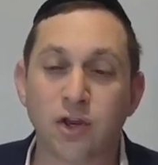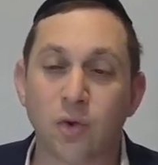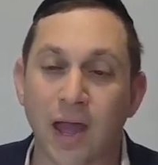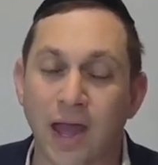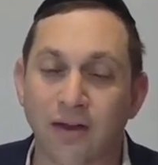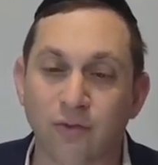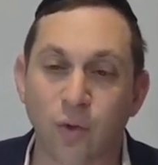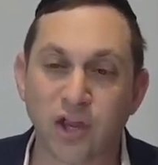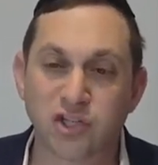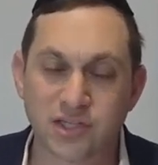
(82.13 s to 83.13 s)
have
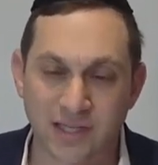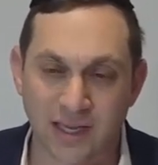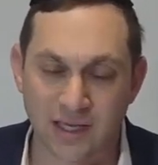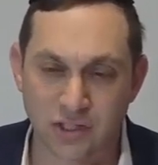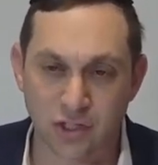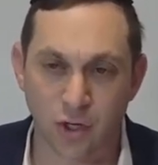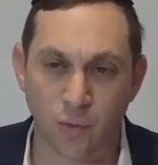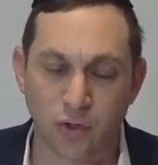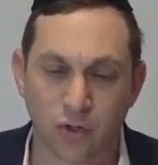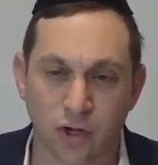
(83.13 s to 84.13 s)
ratius against, you know,
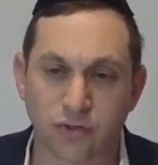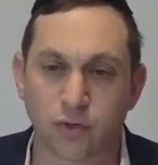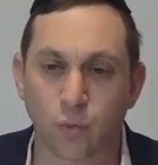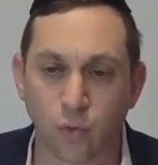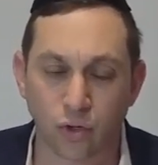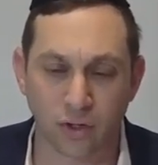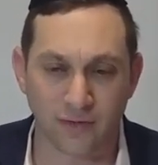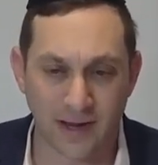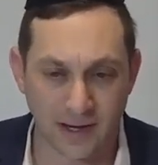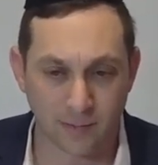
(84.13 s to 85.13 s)
when you cut the wool of
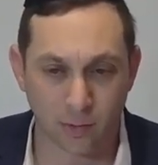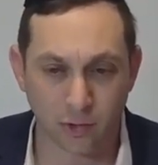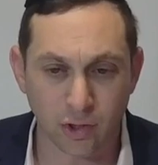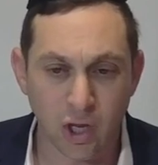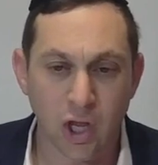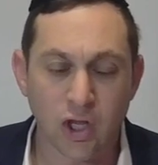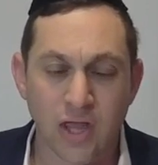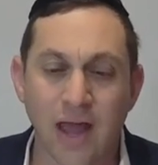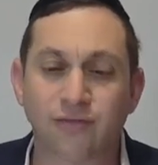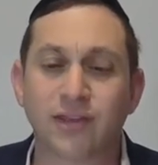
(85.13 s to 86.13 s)
an animal,
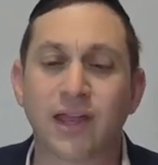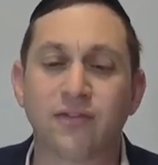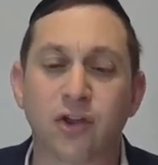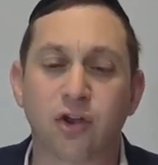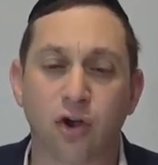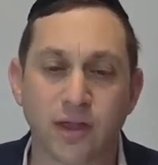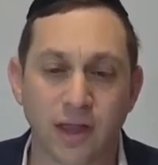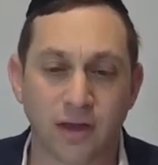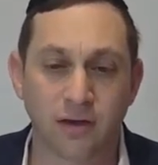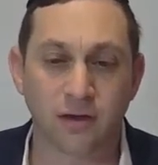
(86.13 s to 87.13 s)
you have to give the
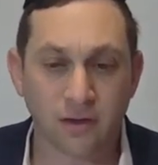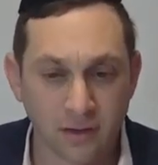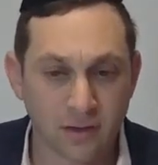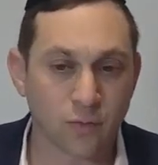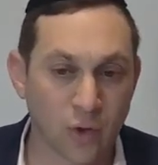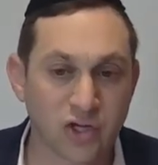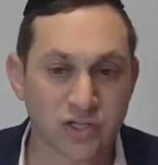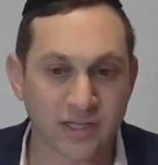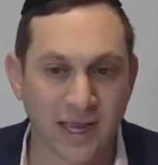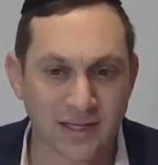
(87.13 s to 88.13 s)
koyin.
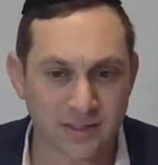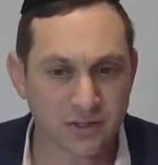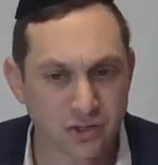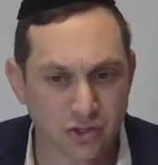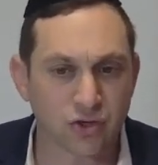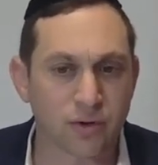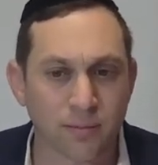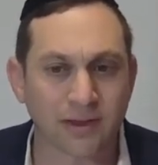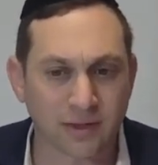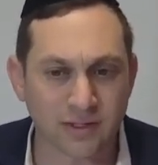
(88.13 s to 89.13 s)
rachis against. There's a certain
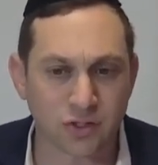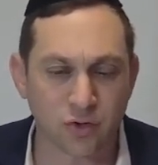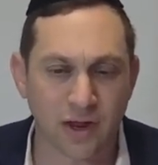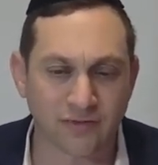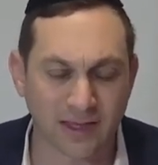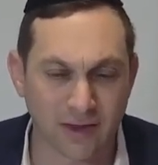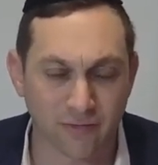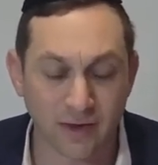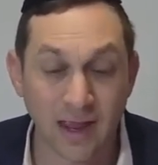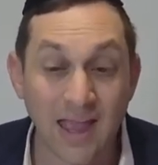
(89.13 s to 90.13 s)
matas kun you have to give.
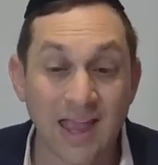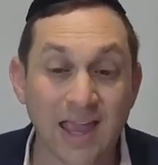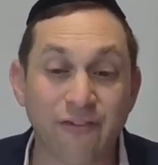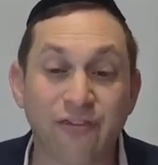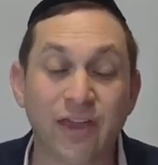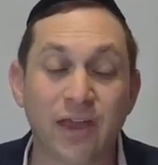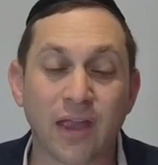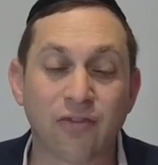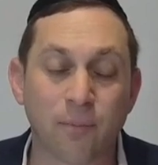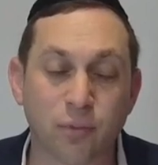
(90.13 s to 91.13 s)
If he,
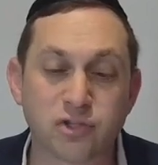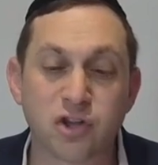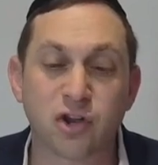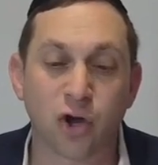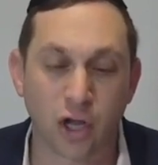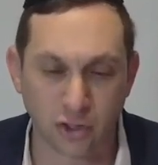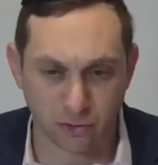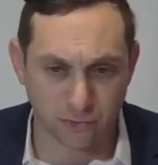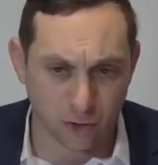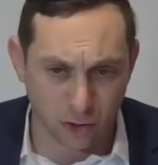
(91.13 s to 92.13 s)
if the person
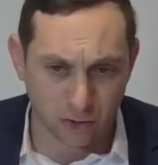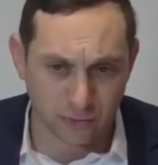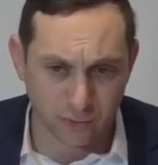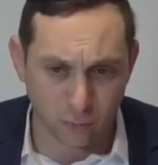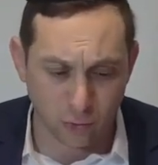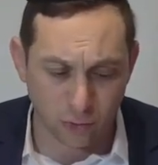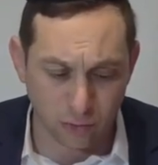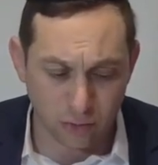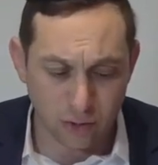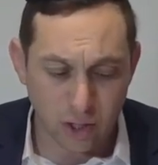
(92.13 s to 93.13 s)
colored all the
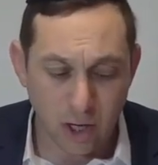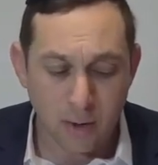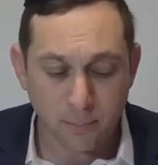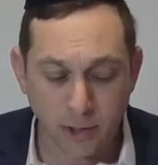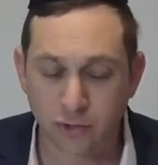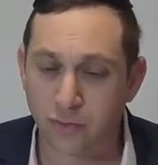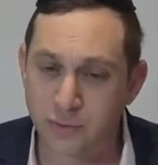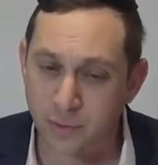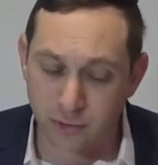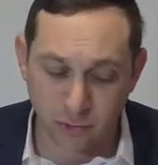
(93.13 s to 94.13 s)
wool, pottery is
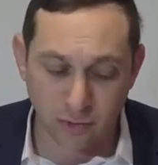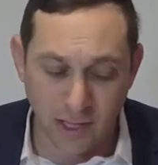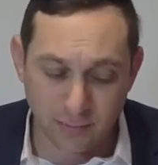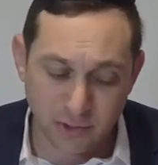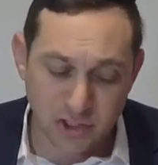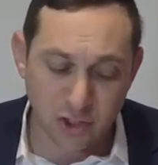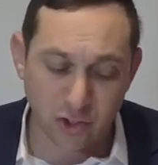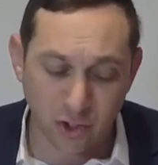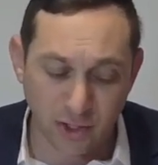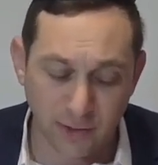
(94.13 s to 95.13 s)
butter, I'm a
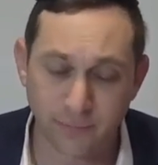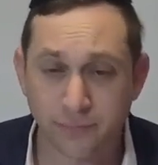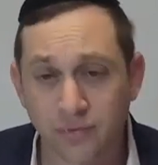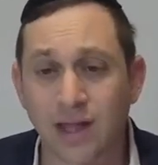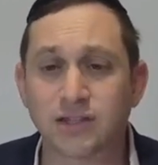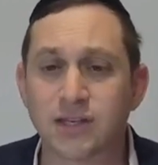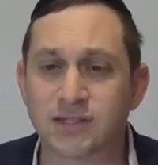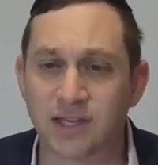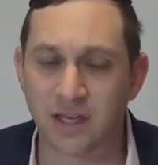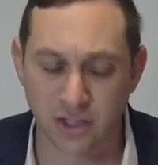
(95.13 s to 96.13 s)
shinu How do you
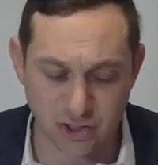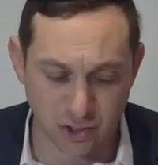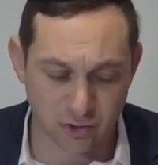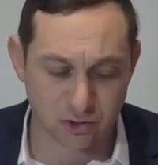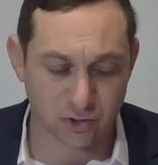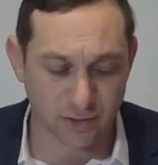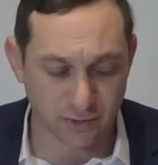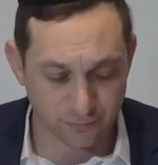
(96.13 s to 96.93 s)
see shinu is kohen.